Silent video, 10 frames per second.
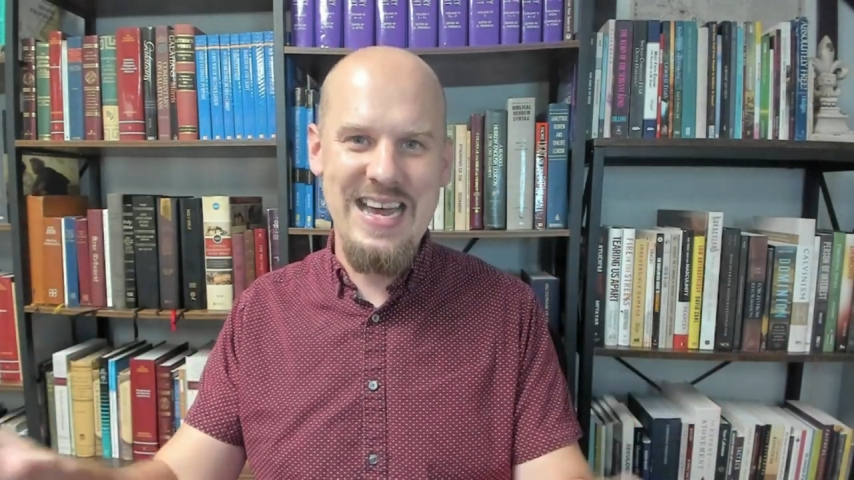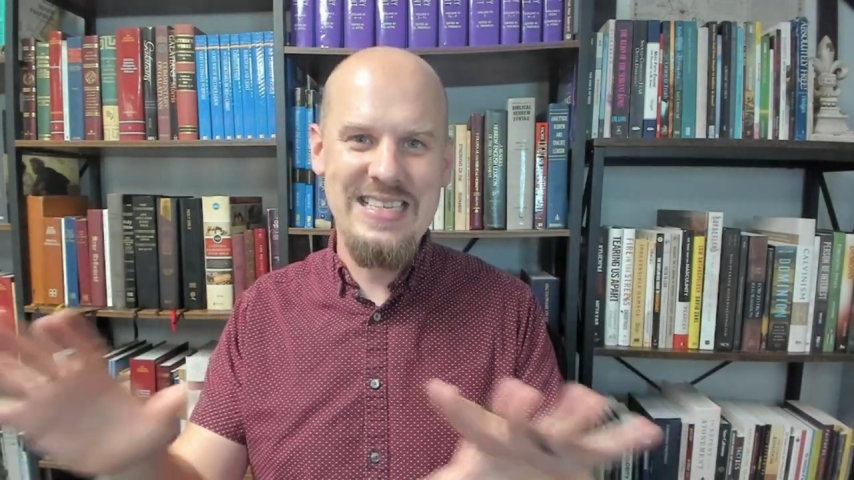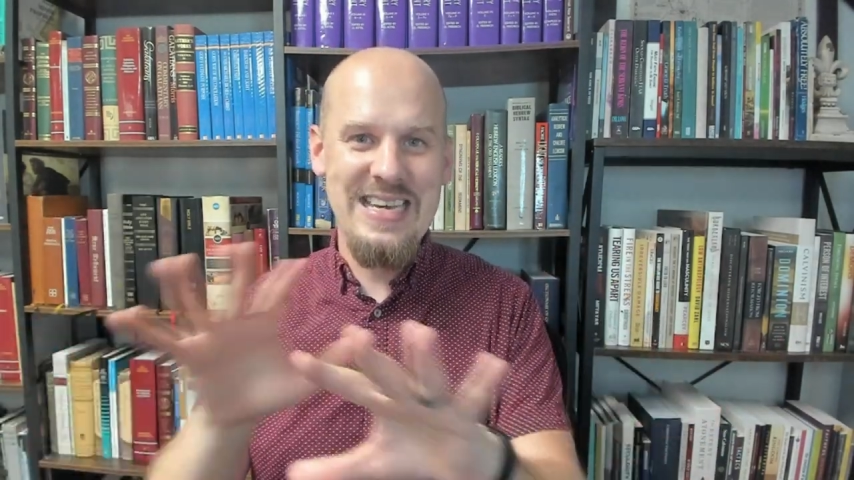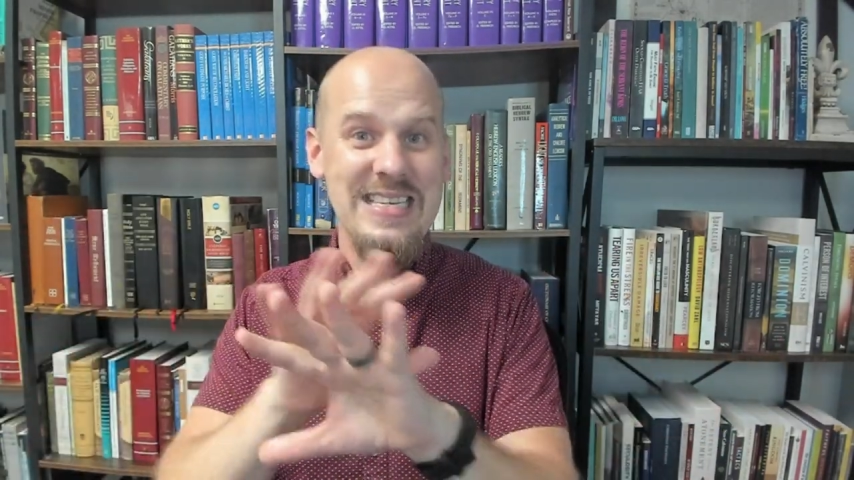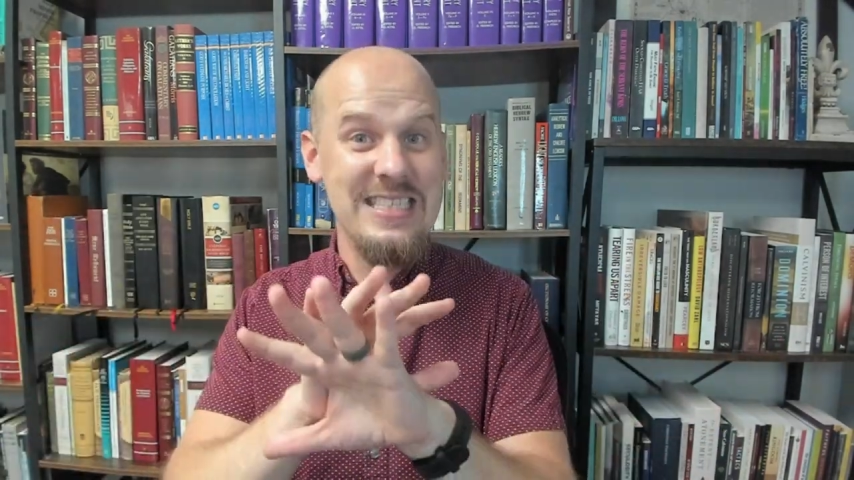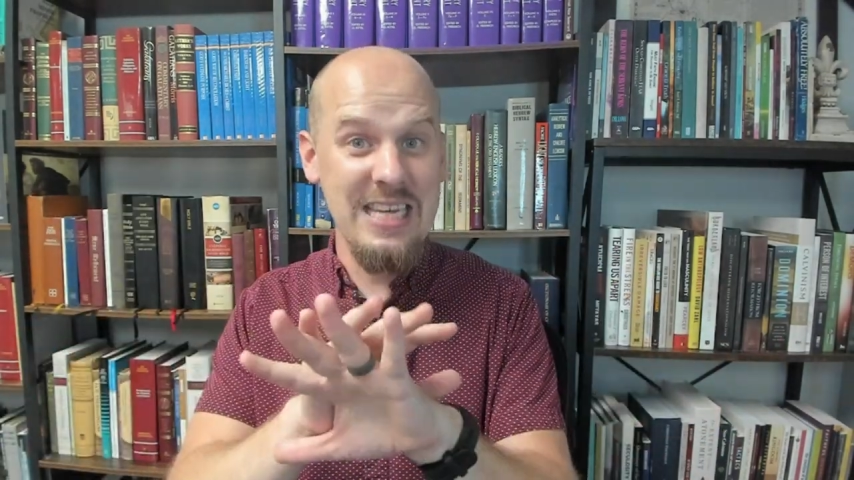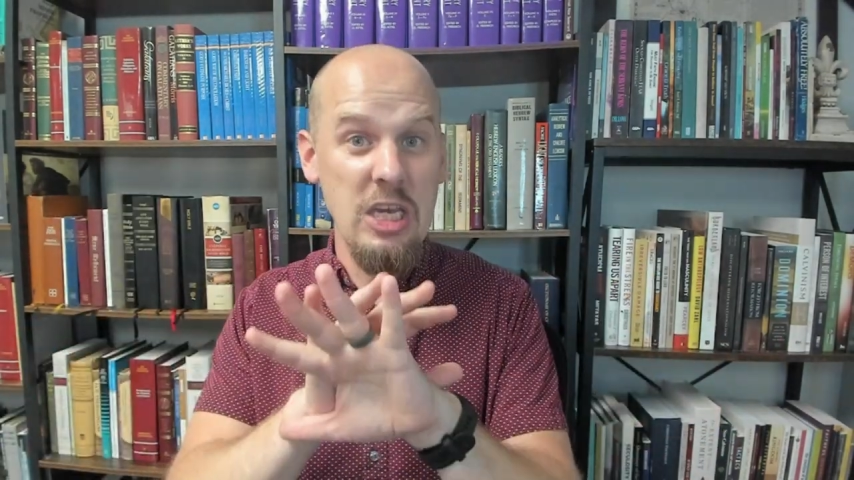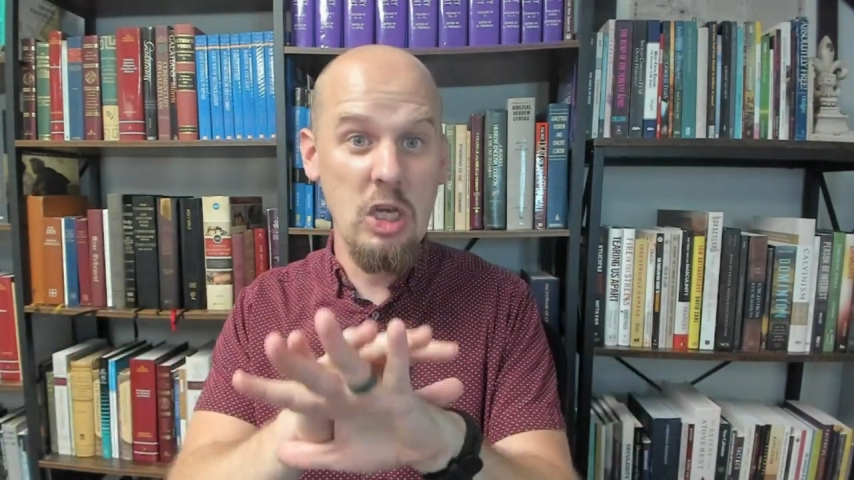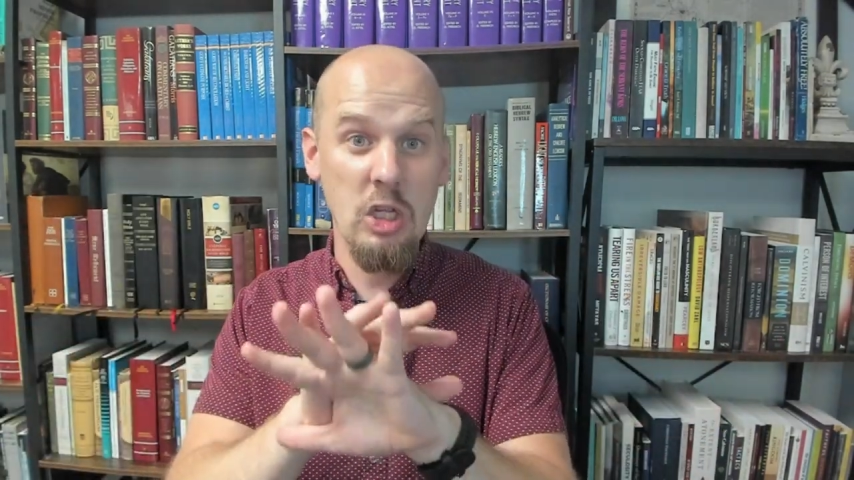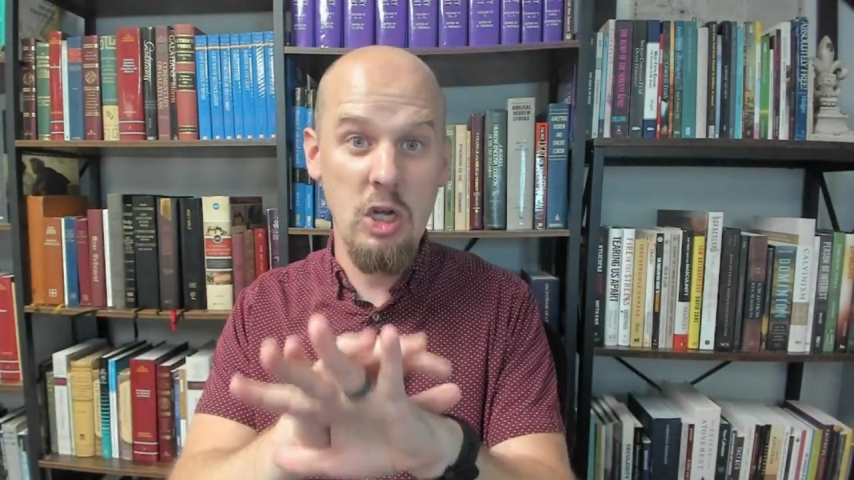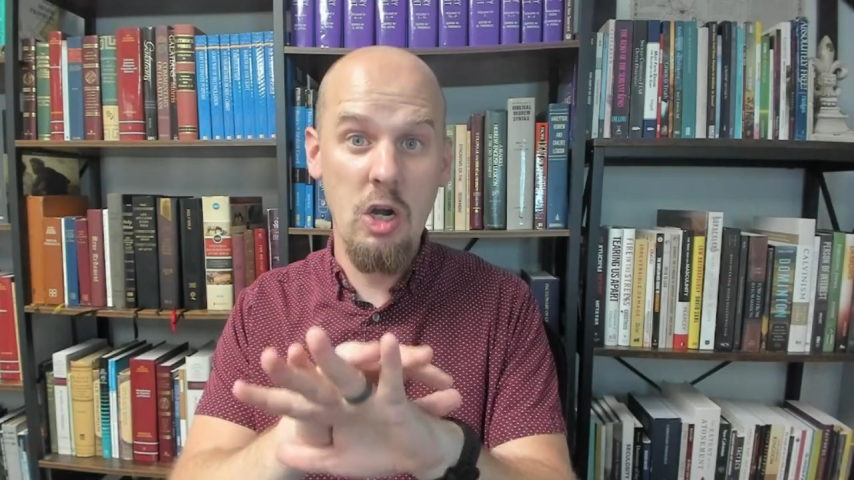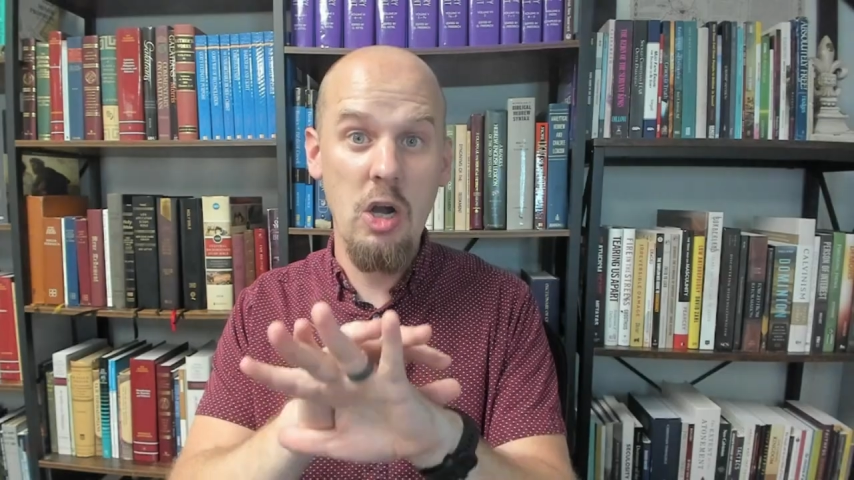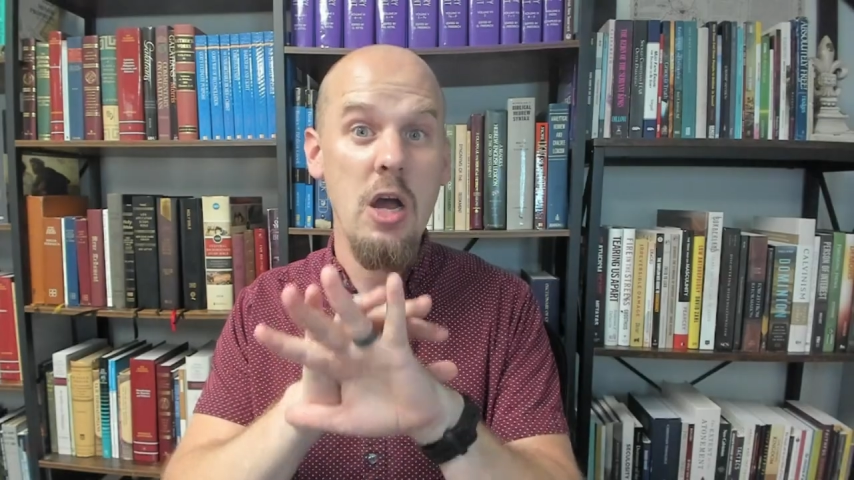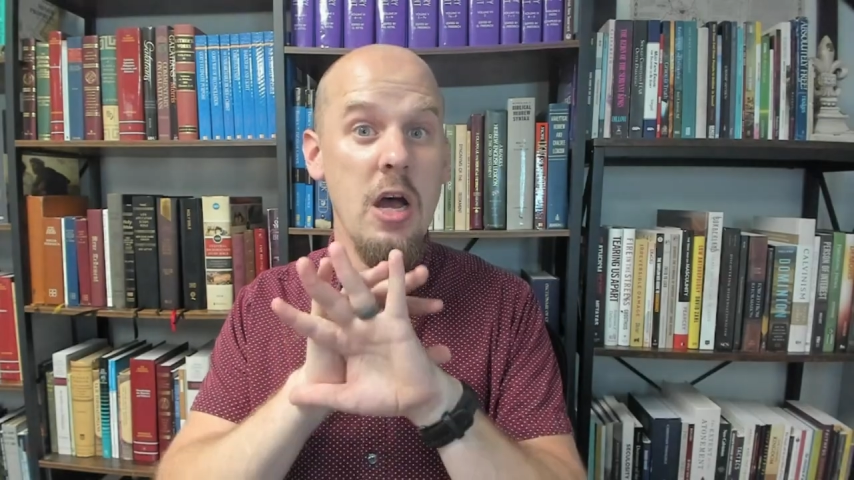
as a singular